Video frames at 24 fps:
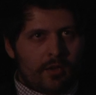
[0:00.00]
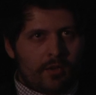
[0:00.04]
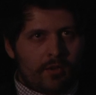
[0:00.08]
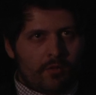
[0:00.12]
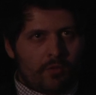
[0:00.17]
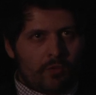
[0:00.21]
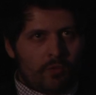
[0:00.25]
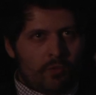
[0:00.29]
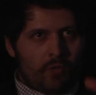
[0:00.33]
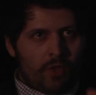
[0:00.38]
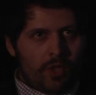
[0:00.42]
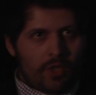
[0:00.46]

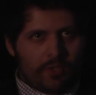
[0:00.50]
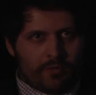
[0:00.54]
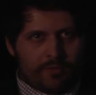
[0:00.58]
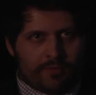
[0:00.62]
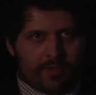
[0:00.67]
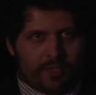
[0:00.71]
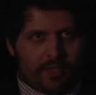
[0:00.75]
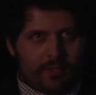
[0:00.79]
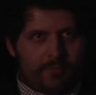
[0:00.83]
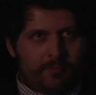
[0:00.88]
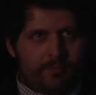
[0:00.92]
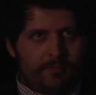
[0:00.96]
one of
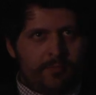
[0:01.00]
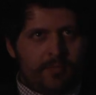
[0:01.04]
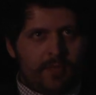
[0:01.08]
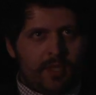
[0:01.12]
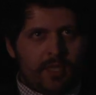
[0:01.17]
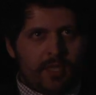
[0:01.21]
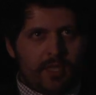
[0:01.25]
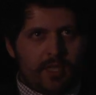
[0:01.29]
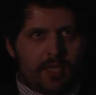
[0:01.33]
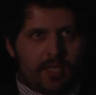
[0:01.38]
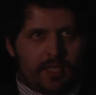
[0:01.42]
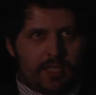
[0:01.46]
them
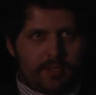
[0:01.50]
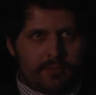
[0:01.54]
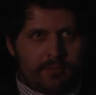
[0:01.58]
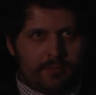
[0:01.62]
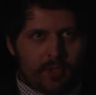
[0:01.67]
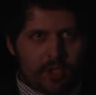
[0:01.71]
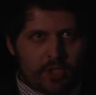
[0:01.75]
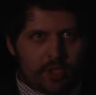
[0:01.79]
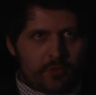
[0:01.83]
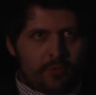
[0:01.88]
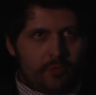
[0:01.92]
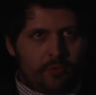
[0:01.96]
is
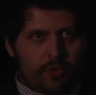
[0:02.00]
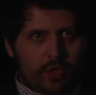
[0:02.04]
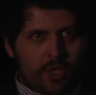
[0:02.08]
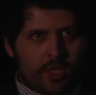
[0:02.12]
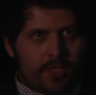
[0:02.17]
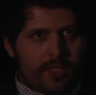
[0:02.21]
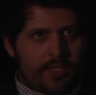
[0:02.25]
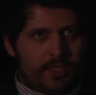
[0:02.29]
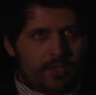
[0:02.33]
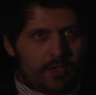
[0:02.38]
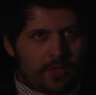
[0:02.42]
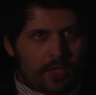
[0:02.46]
much more
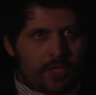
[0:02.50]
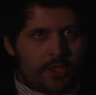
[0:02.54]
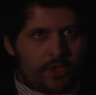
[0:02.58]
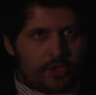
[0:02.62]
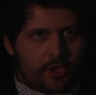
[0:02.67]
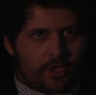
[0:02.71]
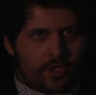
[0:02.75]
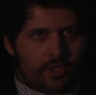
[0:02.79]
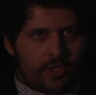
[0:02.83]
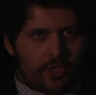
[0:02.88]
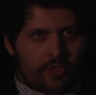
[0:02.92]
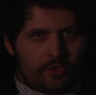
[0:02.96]

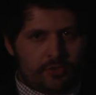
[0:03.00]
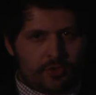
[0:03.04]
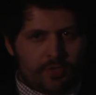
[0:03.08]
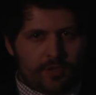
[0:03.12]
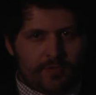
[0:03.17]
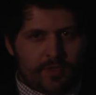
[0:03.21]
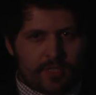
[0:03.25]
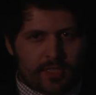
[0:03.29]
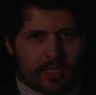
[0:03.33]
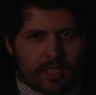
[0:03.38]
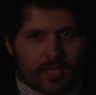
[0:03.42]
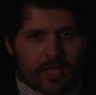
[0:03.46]
ideologically
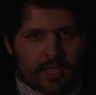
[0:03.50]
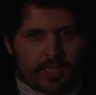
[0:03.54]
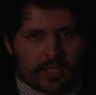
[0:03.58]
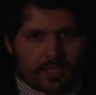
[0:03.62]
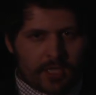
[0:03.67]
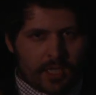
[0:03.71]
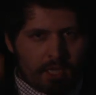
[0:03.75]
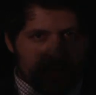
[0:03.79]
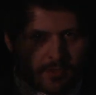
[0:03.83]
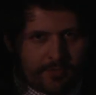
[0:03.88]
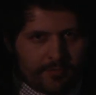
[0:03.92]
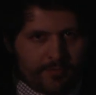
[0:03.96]
driven and
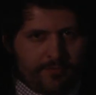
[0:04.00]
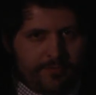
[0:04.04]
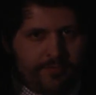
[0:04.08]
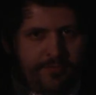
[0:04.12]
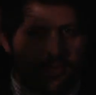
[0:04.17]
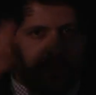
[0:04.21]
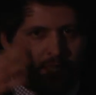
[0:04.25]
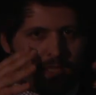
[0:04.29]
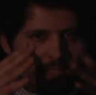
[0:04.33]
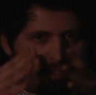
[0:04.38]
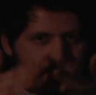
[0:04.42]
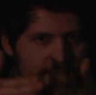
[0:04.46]
kind of
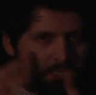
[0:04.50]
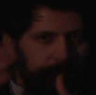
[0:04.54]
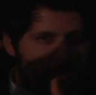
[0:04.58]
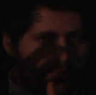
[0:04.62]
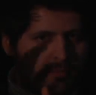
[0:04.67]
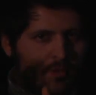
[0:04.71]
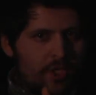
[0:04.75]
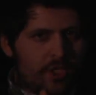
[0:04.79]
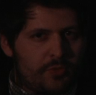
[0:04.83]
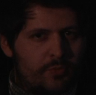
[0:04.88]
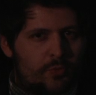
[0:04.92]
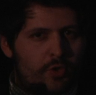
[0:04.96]
thinks in a
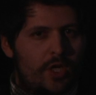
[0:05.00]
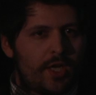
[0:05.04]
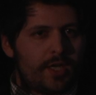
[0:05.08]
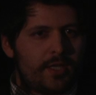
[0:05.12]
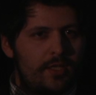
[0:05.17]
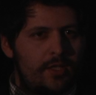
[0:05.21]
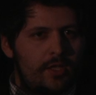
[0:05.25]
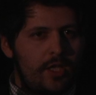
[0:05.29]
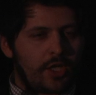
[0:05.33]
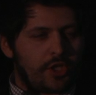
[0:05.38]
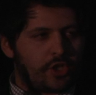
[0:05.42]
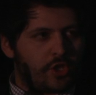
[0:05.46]
much more
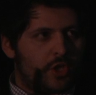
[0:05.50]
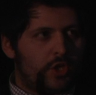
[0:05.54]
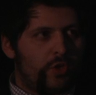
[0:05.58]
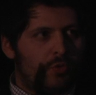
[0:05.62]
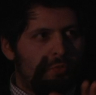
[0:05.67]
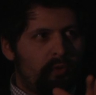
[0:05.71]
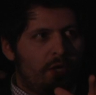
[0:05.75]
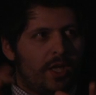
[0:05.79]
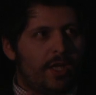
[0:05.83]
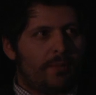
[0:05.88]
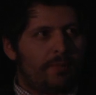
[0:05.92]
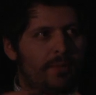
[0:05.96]
ideological
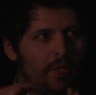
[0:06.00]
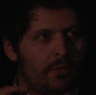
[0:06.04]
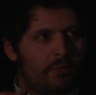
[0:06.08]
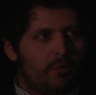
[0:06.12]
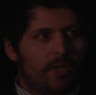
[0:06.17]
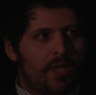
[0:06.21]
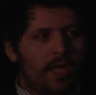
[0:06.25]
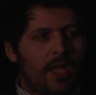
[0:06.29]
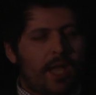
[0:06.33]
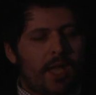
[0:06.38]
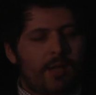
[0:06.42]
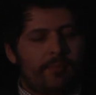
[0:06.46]
way about
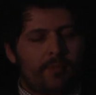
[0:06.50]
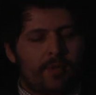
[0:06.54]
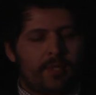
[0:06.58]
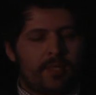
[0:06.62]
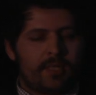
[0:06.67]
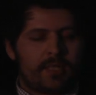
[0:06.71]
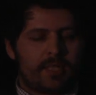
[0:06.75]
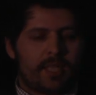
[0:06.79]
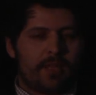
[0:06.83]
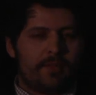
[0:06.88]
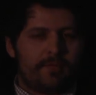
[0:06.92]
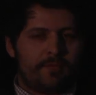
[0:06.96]
what
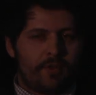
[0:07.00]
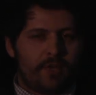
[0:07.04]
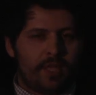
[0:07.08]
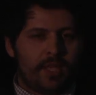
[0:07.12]
happens. And for